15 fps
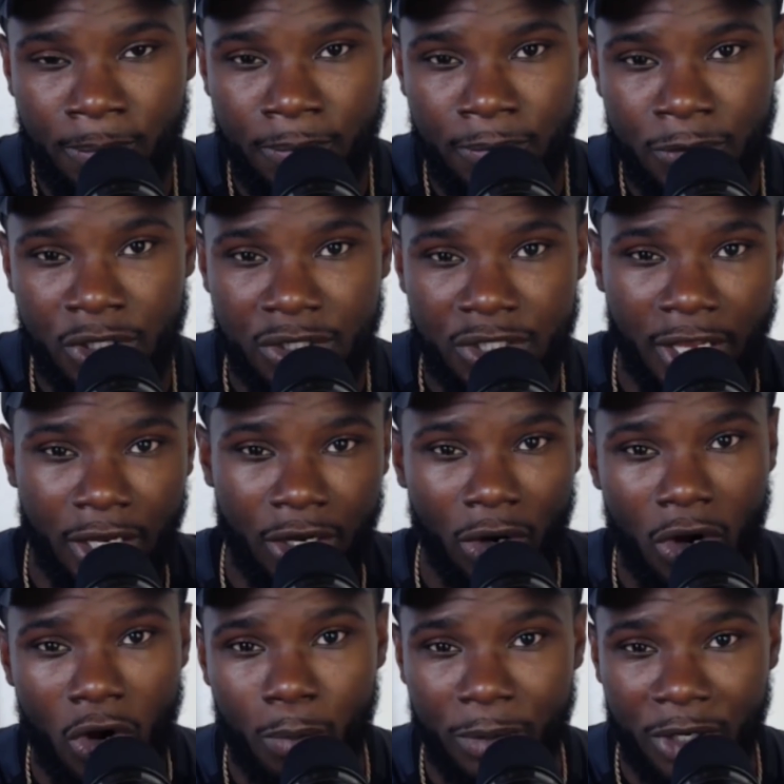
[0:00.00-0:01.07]
to take her
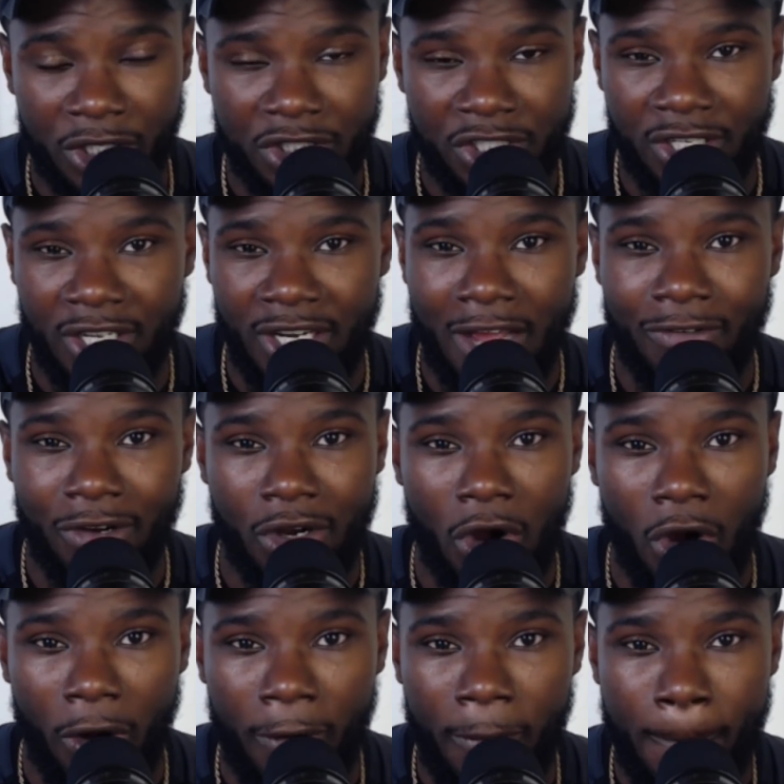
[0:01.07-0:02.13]
home because she didn't have a
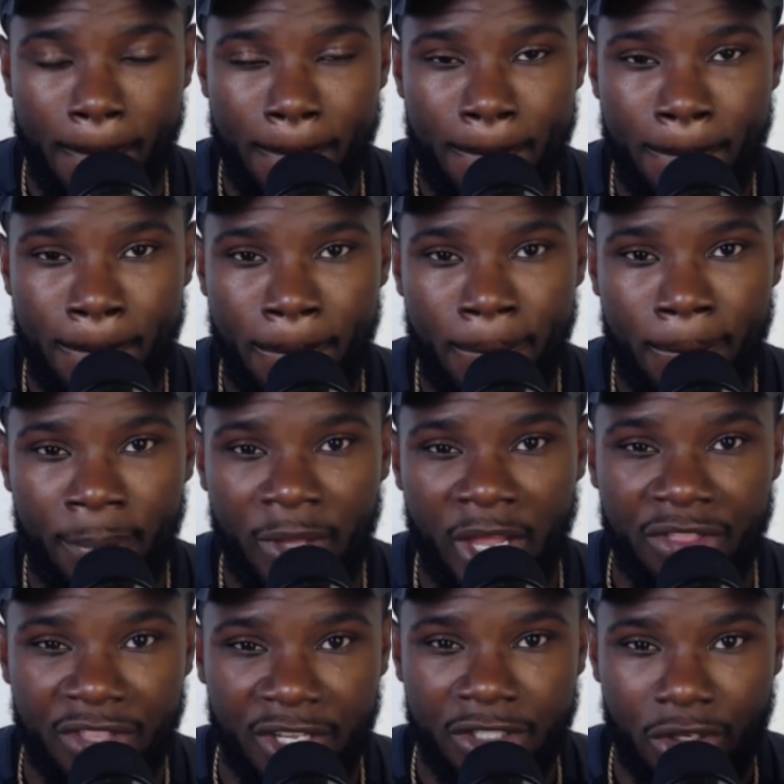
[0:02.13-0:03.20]
car.
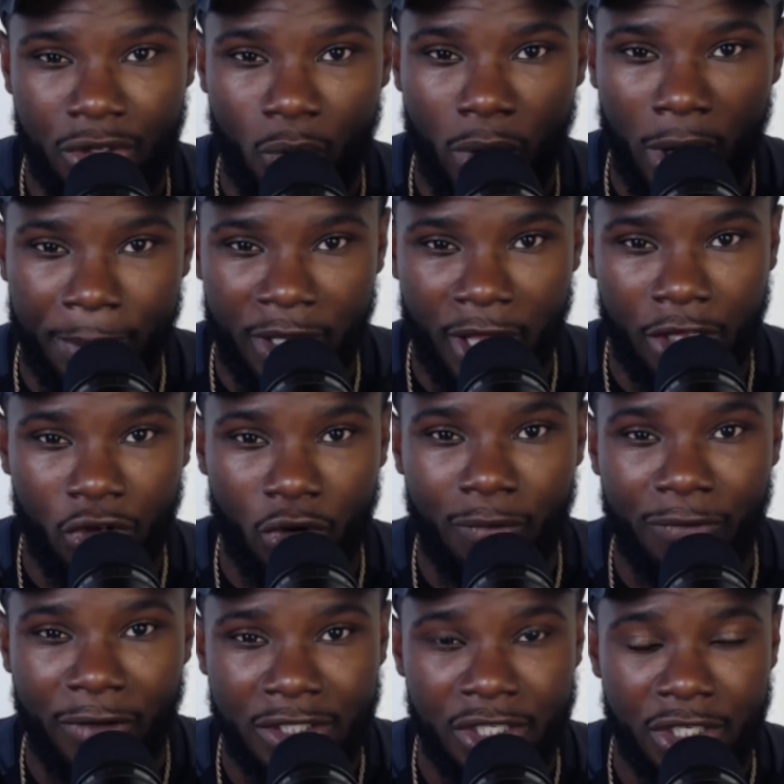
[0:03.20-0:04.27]
And these are the women that you're
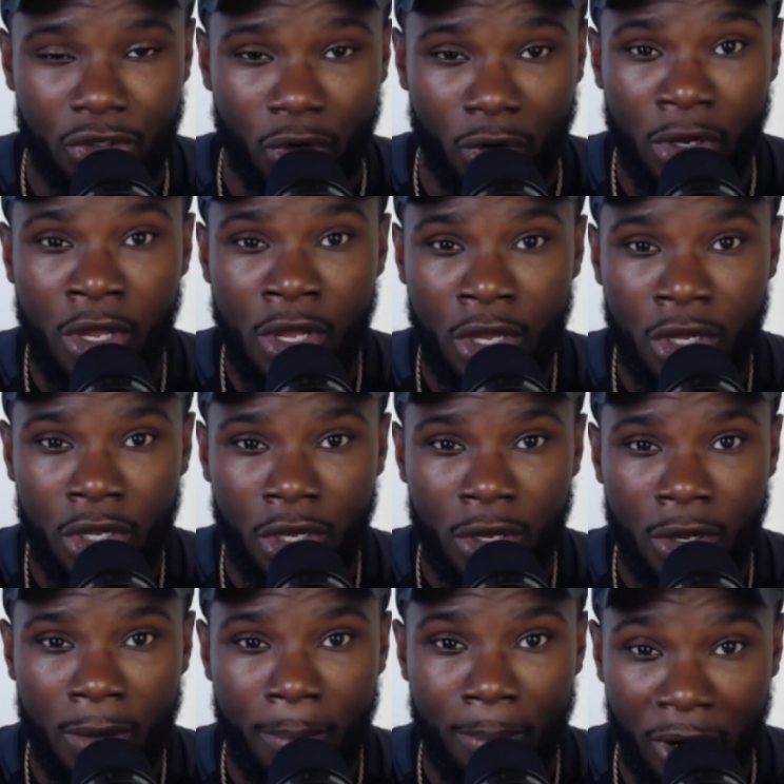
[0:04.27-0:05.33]
investing your
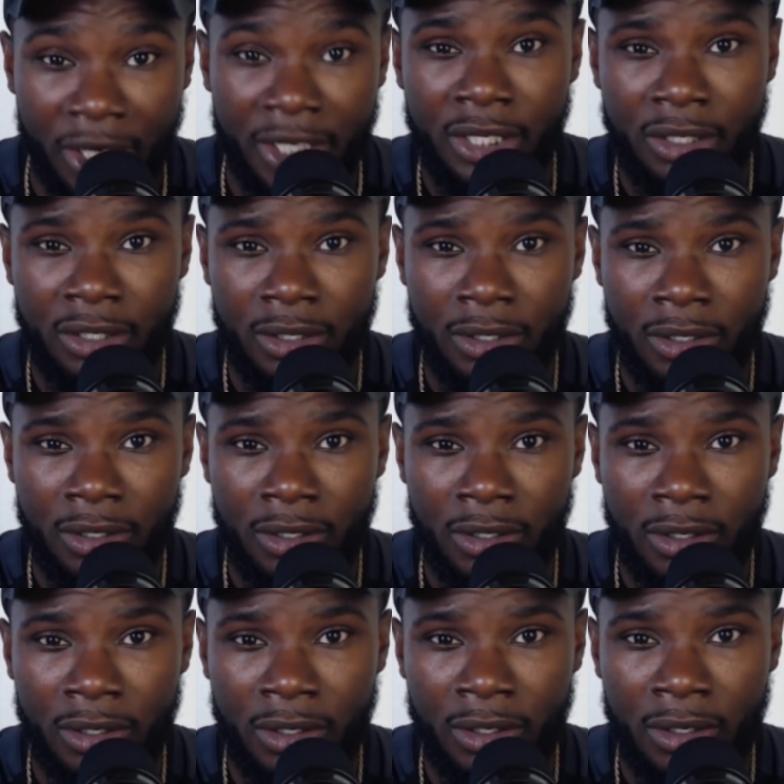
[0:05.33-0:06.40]
money,
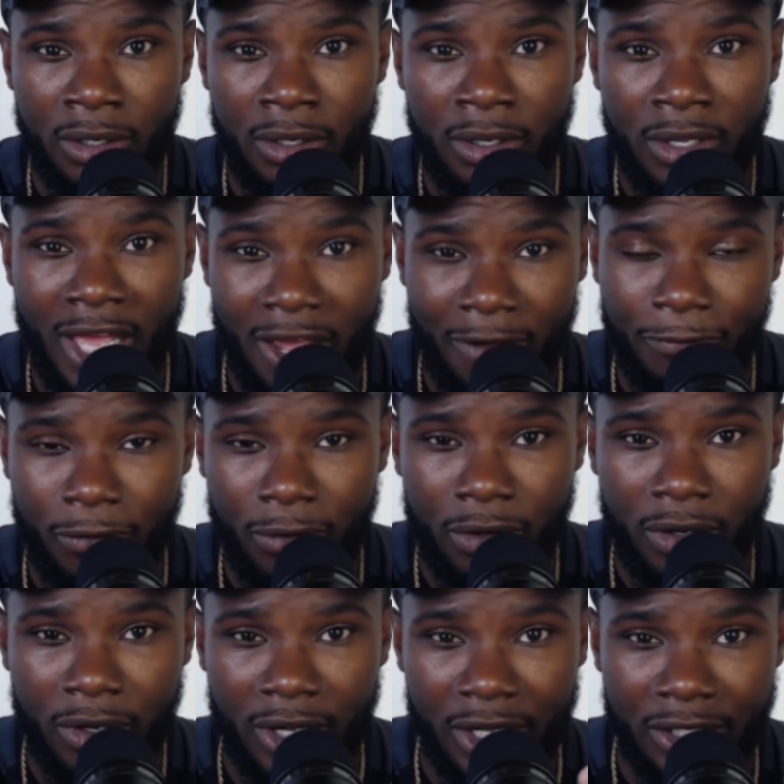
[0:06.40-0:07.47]
effort,
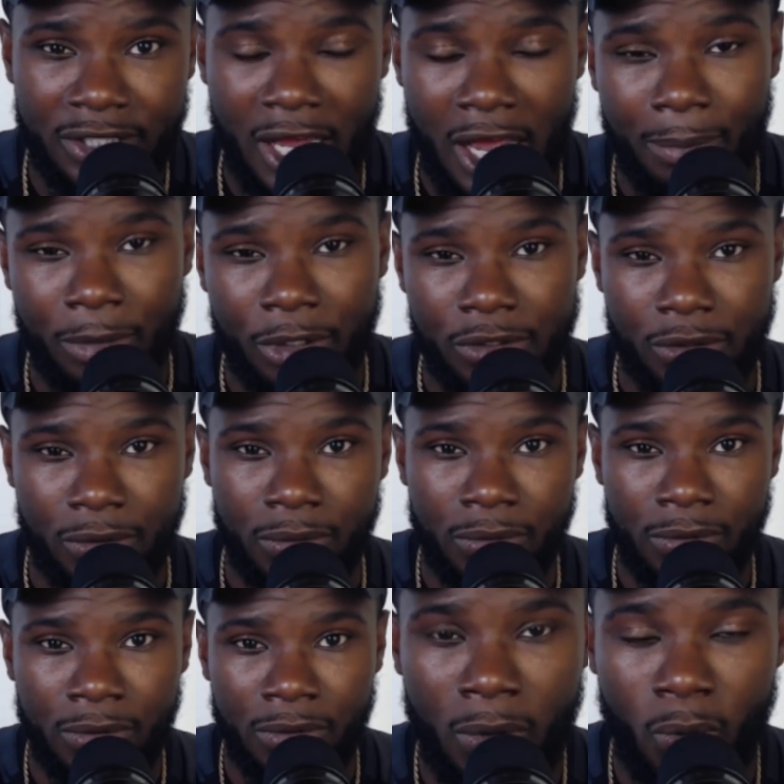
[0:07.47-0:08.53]
and time into.
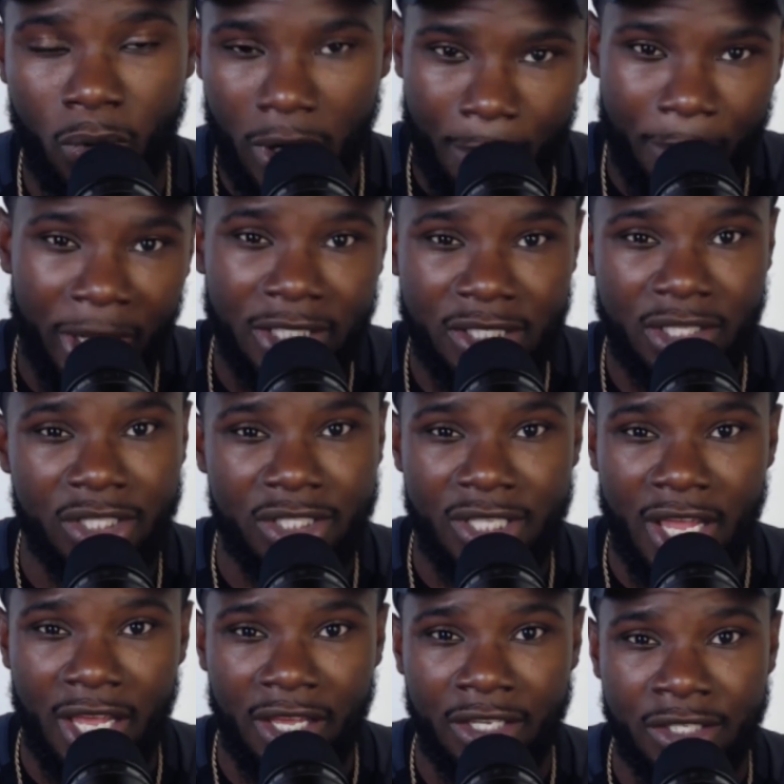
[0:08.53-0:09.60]
What I'm basically
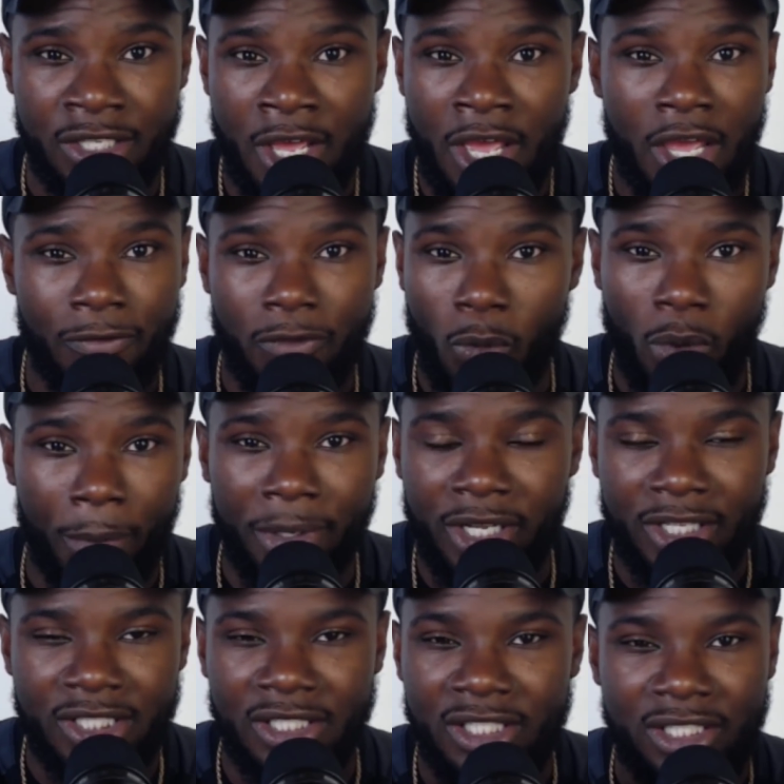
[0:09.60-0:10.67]
saying is, if a woman
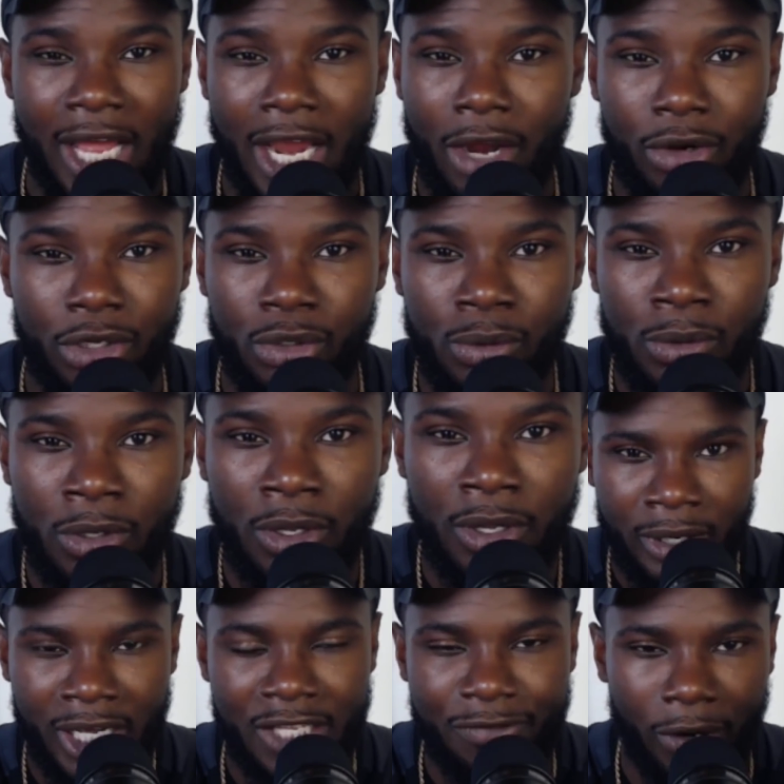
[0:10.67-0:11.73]
doesn't desire you,
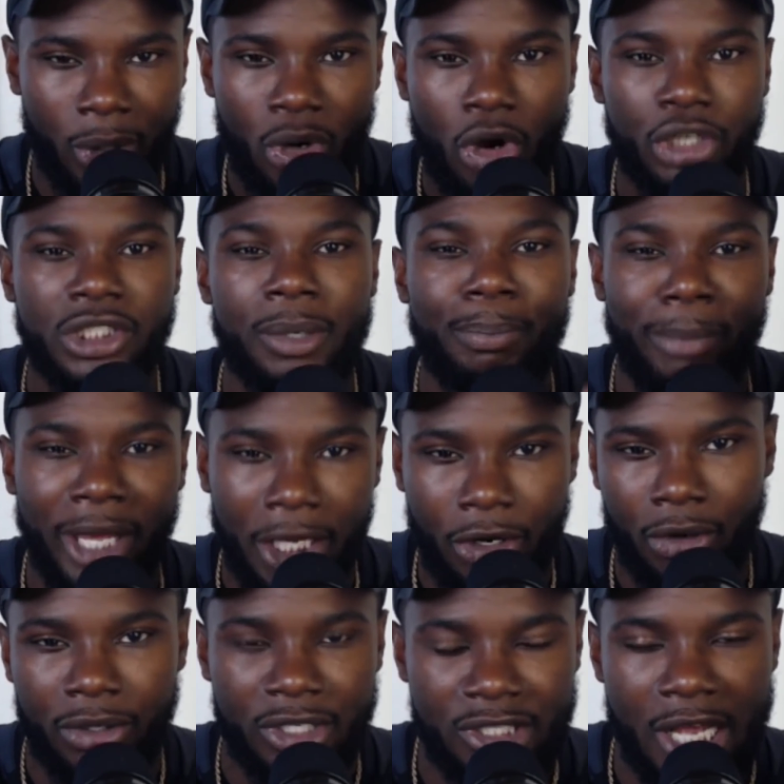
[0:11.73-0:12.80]
it's very hard to make
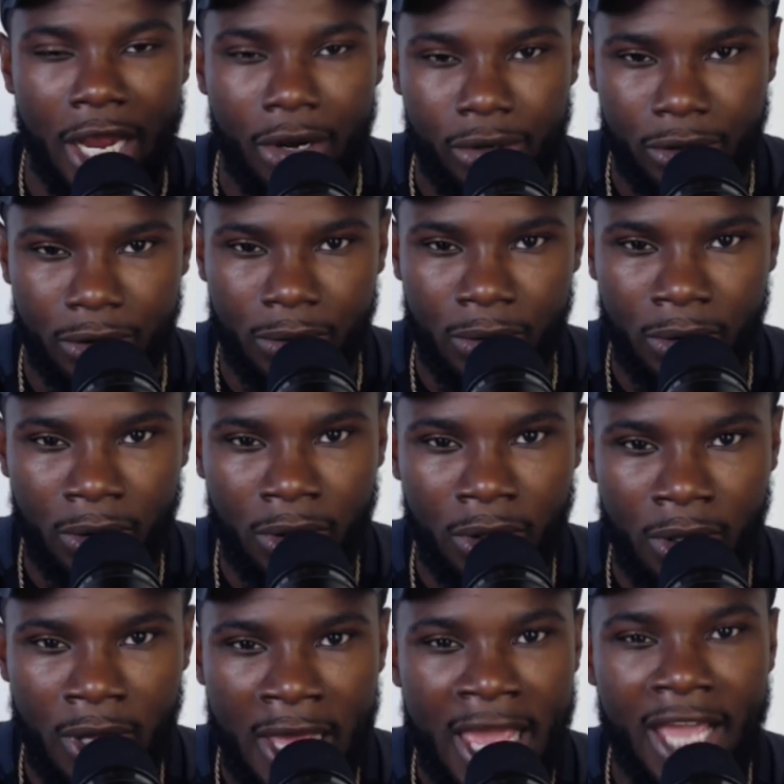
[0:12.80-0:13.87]
her desire you.
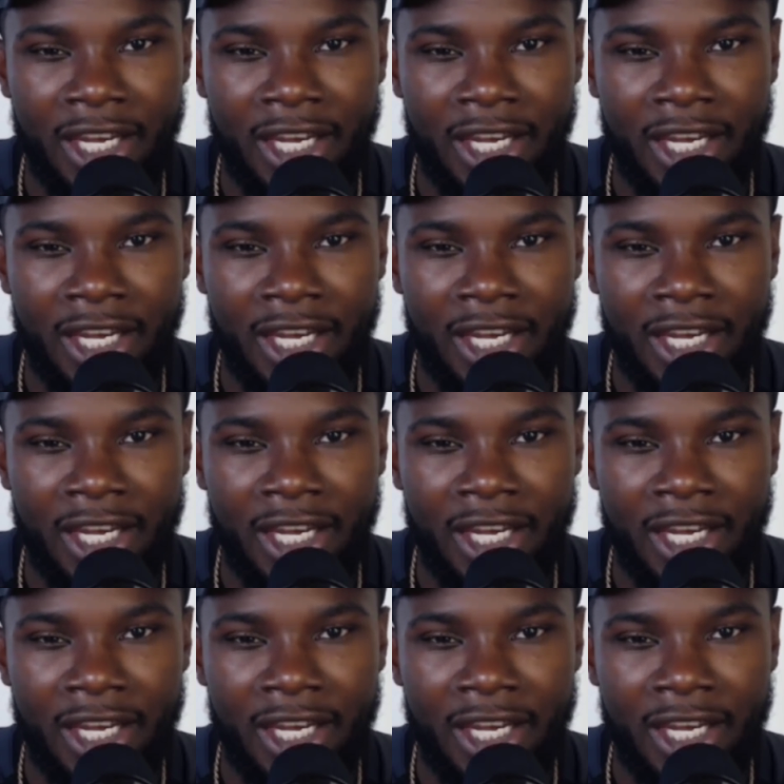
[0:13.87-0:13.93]
And